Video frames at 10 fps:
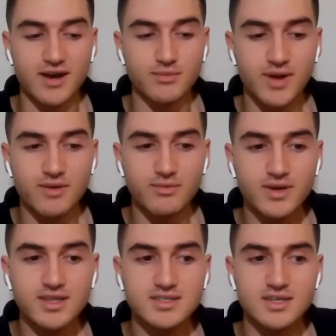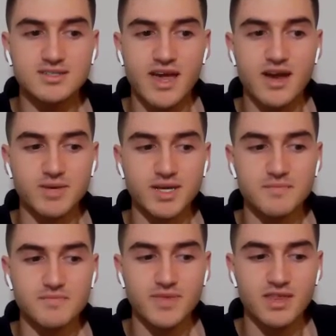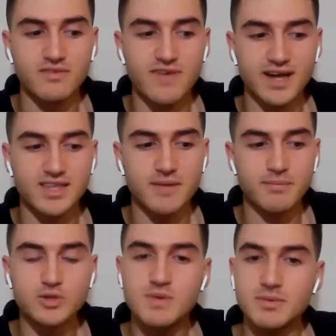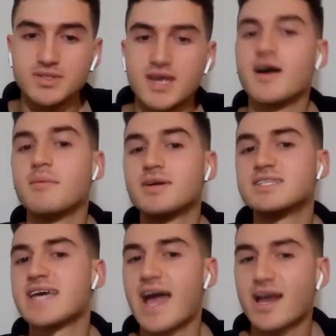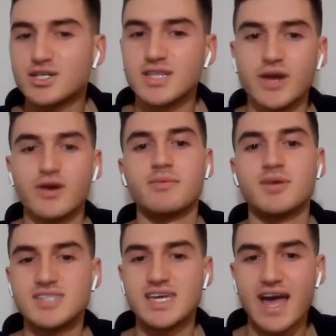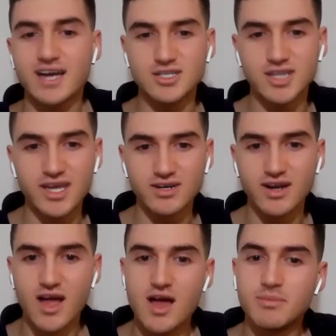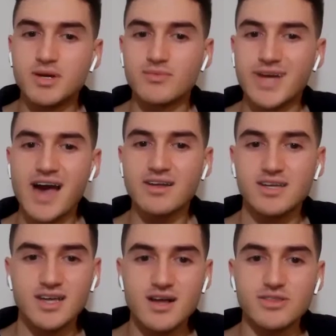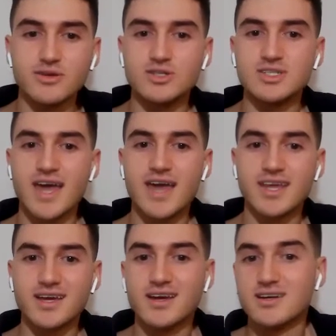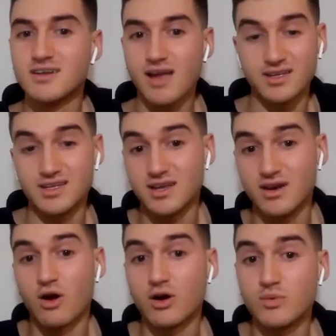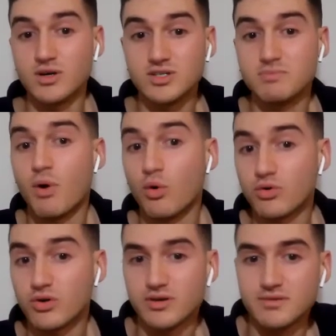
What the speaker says: And it really does scare me. And the fact that most people say, I'm going to take action later. I'm going to take action later. But in reality, they're just getting, in our words, poorer.